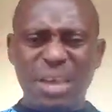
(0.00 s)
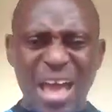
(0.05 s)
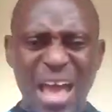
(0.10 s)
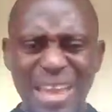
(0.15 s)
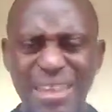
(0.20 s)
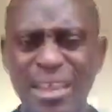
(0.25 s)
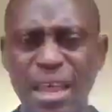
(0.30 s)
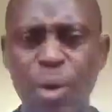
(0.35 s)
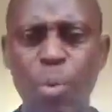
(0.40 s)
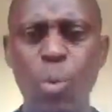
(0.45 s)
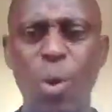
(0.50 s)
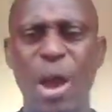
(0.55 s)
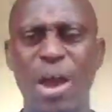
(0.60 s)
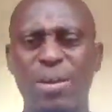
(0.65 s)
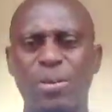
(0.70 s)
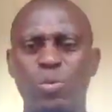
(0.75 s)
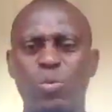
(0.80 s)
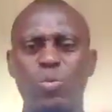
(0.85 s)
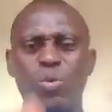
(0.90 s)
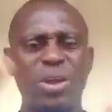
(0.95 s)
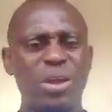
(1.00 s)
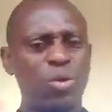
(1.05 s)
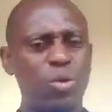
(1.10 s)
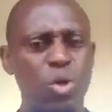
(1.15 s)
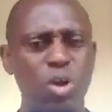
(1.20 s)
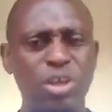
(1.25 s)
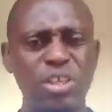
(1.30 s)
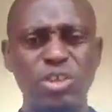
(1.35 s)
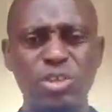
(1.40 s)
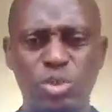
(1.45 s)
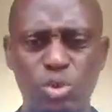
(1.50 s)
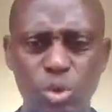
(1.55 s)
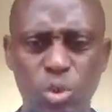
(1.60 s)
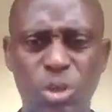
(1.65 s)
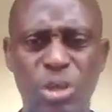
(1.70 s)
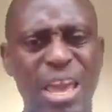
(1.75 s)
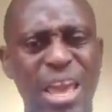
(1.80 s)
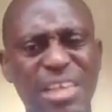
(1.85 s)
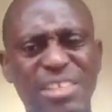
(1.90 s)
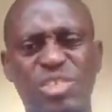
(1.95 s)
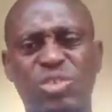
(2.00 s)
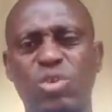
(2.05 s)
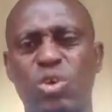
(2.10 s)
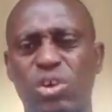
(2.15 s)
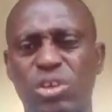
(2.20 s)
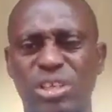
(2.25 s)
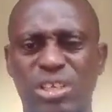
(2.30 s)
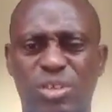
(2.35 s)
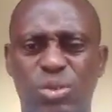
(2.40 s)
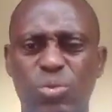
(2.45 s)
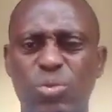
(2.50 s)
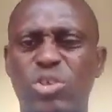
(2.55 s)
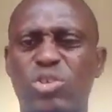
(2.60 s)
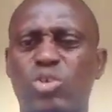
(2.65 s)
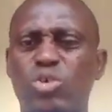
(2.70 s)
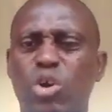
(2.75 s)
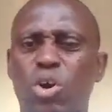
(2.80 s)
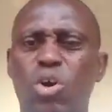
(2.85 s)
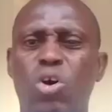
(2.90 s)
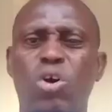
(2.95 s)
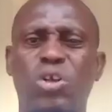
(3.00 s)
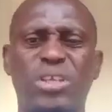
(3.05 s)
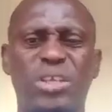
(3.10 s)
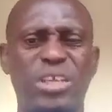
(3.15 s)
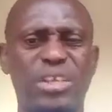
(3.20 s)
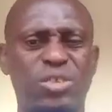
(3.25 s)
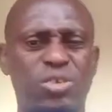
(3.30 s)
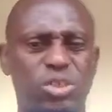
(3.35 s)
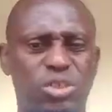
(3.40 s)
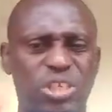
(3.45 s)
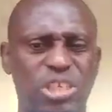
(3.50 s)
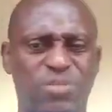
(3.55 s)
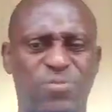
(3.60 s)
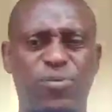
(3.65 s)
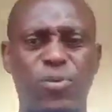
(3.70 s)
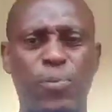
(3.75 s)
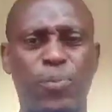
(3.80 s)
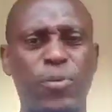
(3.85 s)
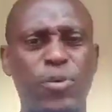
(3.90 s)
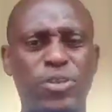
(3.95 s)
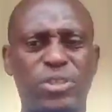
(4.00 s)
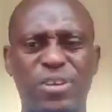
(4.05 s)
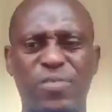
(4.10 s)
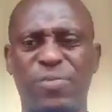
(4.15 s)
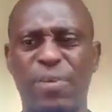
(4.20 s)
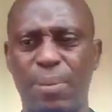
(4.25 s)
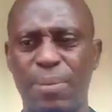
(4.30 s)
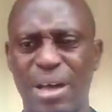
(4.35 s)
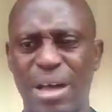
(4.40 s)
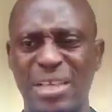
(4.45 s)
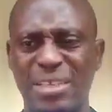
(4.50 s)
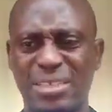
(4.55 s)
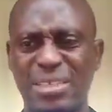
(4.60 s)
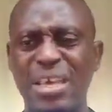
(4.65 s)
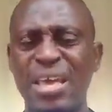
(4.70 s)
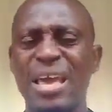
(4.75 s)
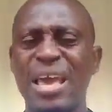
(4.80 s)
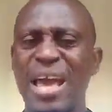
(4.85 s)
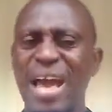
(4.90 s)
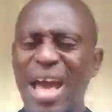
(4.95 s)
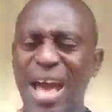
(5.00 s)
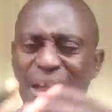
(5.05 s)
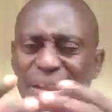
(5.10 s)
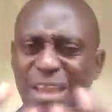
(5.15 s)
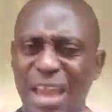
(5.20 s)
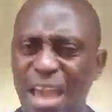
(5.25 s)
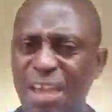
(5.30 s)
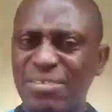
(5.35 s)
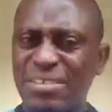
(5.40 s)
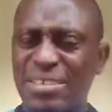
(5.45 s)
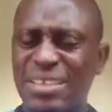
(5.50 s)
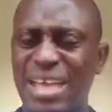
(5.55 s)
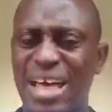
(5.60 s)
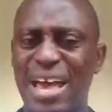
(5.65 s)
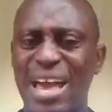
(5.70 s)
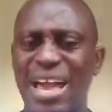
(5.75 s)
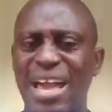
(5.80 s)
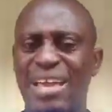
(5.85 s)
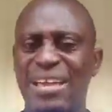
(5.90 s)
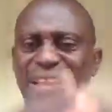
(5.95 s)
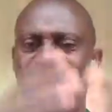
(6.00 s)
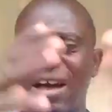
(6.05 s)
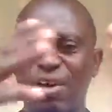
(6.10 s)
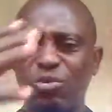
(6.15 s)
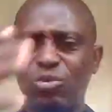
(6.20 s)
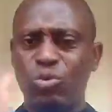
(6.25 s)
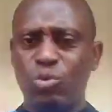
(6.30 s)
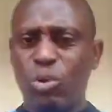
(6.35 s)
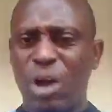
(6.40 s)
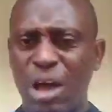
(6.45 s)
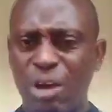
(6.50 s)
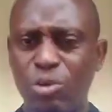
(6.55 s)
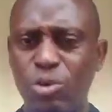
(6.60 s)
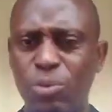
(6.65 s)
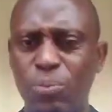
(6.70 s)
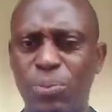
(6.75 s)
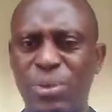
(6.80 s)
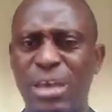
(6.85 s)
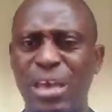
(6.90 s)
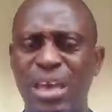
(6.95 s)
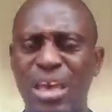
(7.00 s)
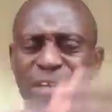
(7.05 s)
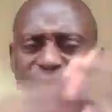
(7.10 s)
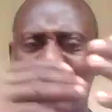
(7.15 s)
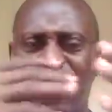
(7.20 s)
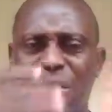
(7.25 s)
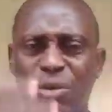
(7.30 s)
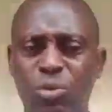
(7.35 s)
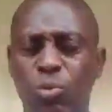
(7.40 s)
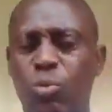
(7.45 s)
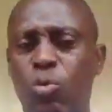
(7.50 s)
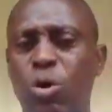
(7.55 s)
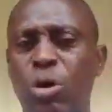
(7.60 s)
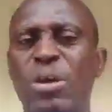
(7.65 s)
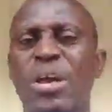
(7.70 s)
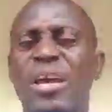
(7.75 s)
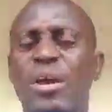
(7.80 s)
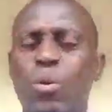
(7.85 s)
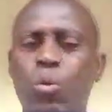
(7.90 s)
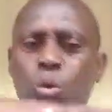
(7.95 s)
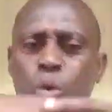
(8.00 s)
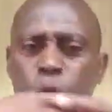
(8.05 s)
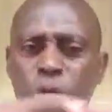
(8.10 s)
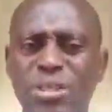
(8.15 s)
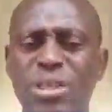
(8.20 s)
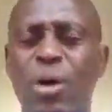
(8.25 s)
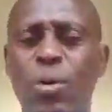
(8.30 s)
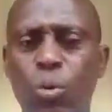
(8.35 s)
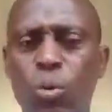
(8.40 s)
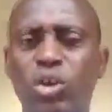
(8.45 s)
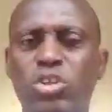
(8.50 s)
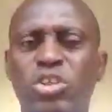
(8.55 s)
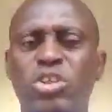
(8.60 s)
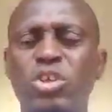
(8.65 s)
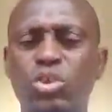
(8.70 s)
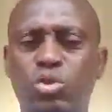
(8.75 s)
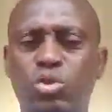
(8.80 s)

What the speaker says: Under one, we go into case studies. We study successful poultry farmers, lifestyle, how you behave, what you